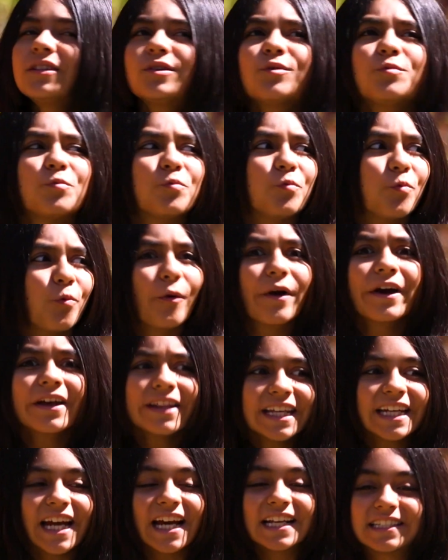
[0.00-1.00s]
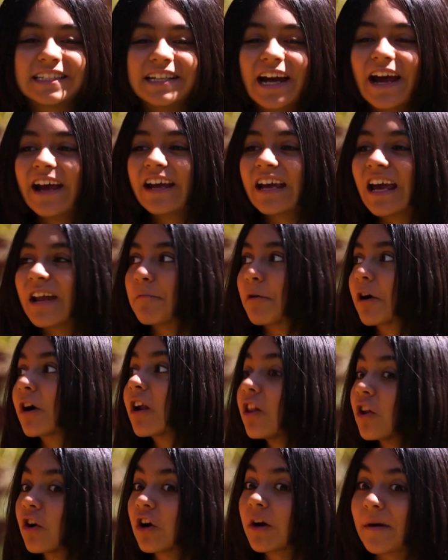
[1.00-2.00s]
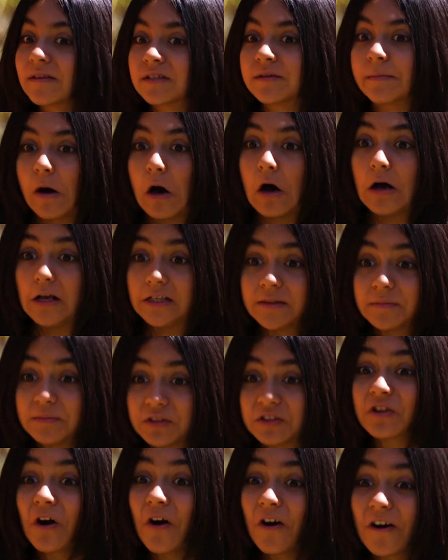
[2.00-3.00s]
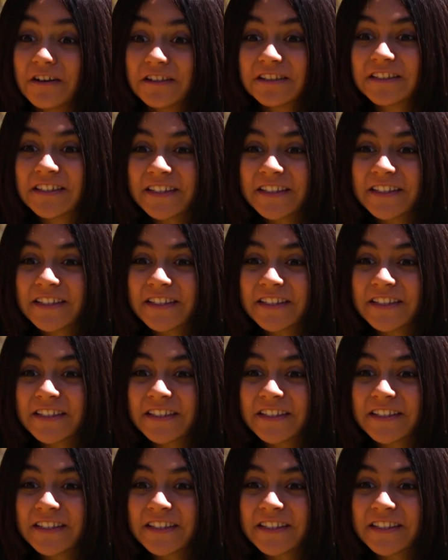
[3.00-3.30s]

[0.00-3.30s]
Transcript: It's a really nice day and we're gonna learn about some awesome stars.